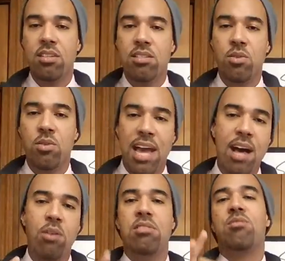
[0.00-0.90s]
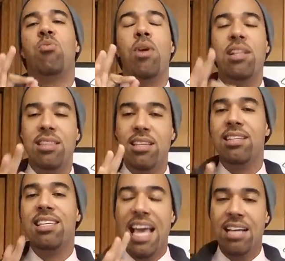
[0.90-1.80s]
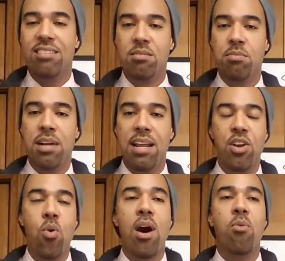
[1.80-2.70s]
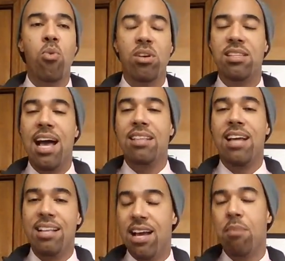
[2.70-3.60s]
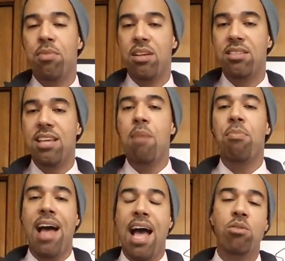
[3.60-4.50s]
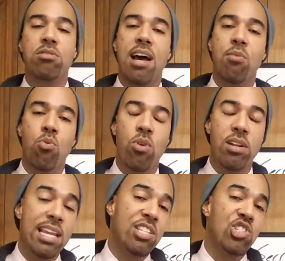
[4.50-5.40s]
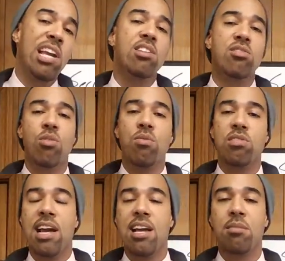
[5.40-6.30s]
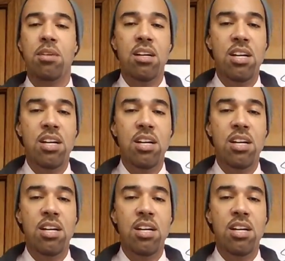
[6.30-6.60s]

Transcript: So the house is one thing, yes, but I know I want the, the type the type of house I want, changes over time.